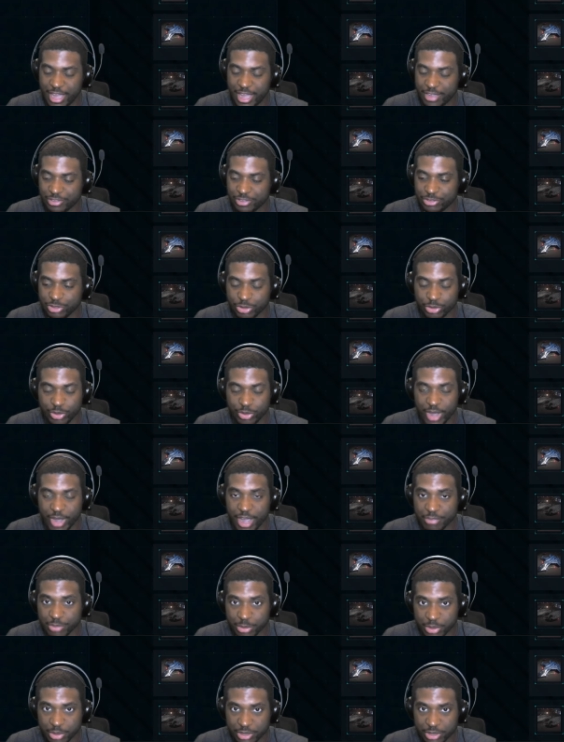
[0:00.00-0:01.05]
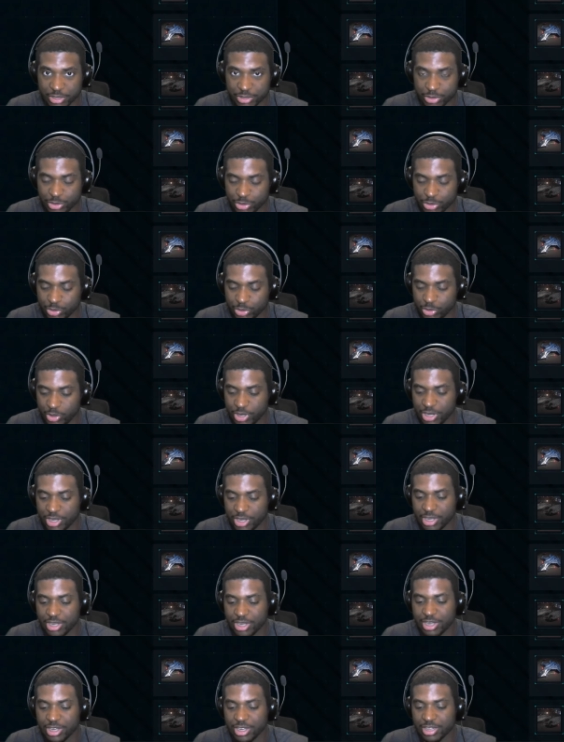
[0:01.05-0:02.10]
to everybody who
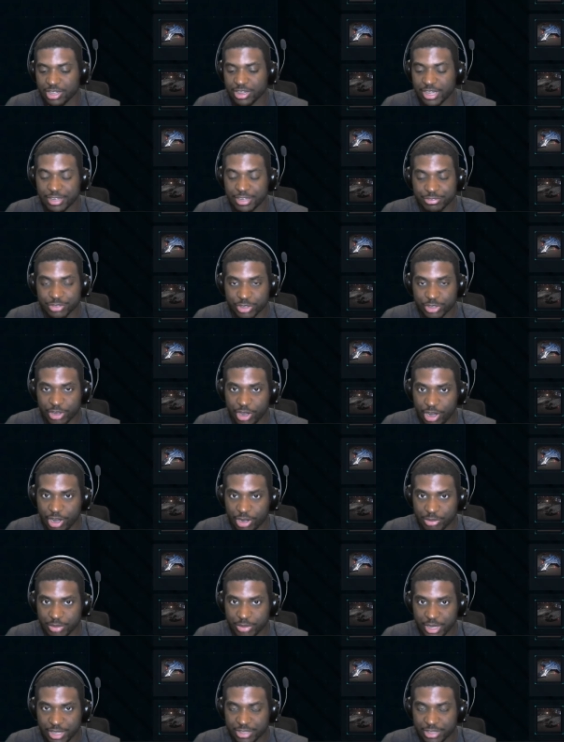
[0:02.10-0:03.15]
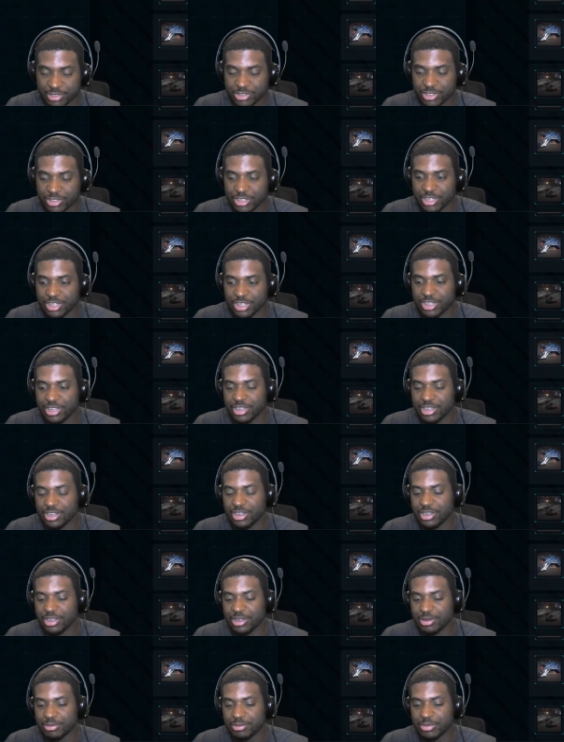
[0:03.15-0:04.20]
left a comment,
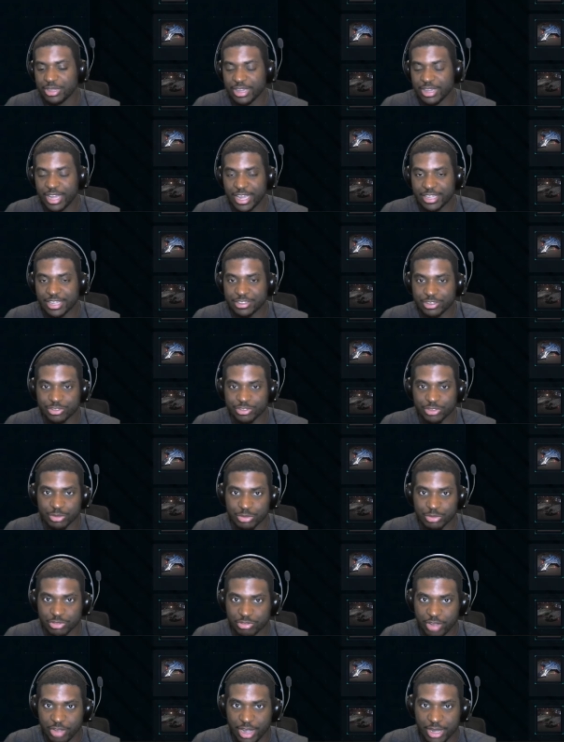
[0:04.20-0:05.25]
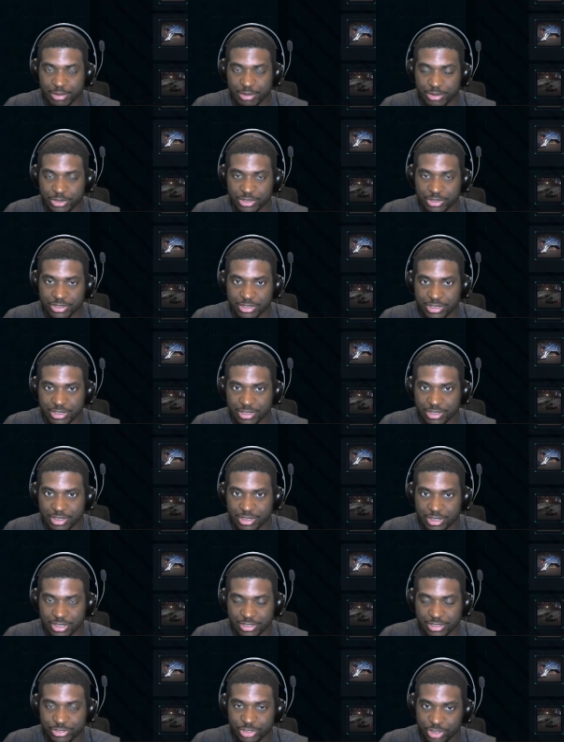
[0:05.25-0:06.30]
liked and subscribed
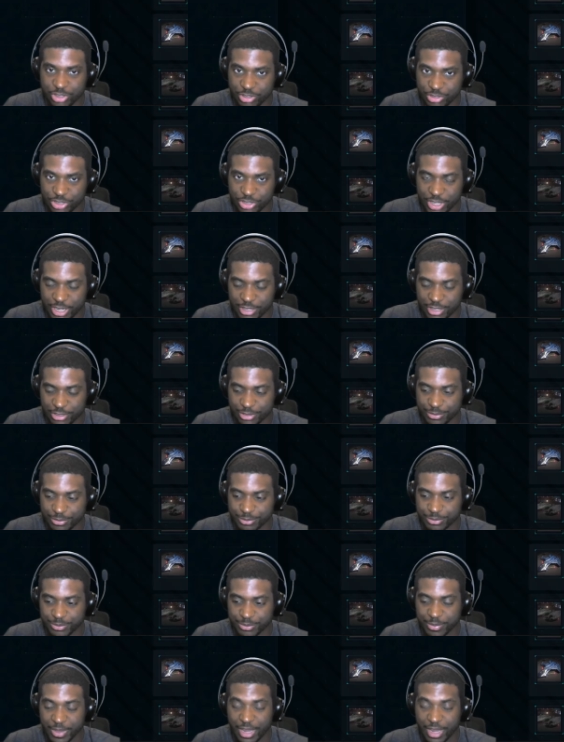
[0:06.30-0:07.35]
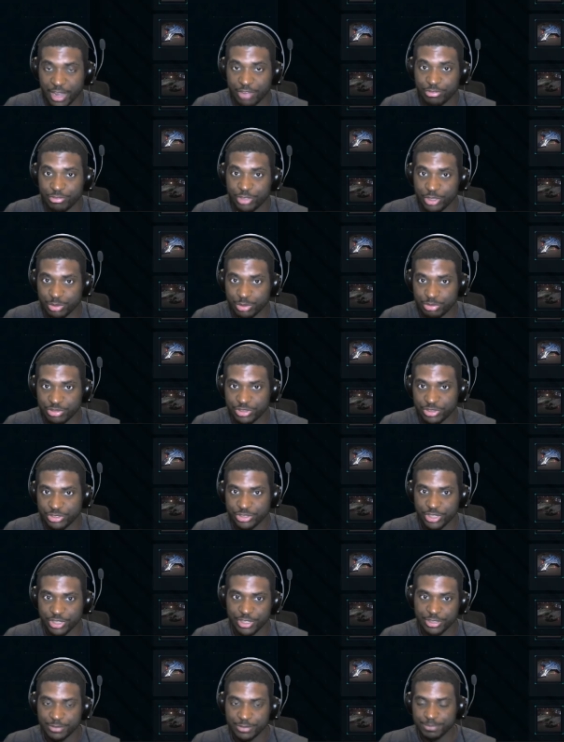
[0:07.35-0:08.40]
to the channel. I really
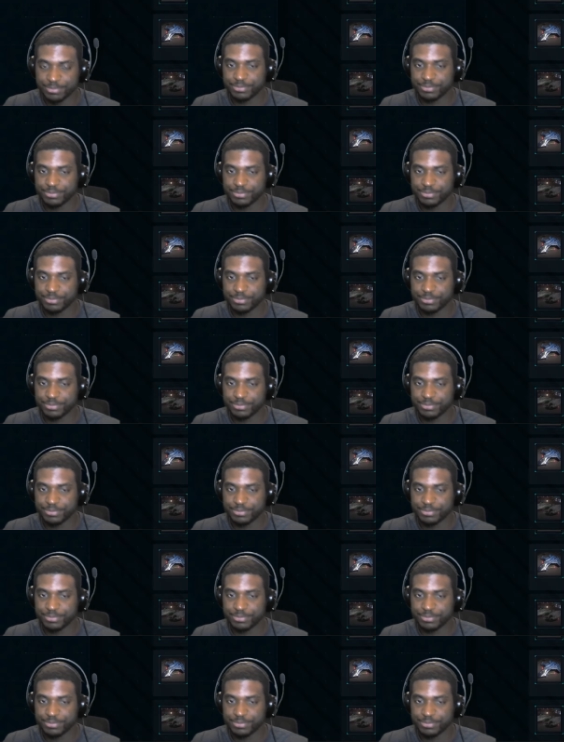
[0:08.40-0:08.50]
appreciate it.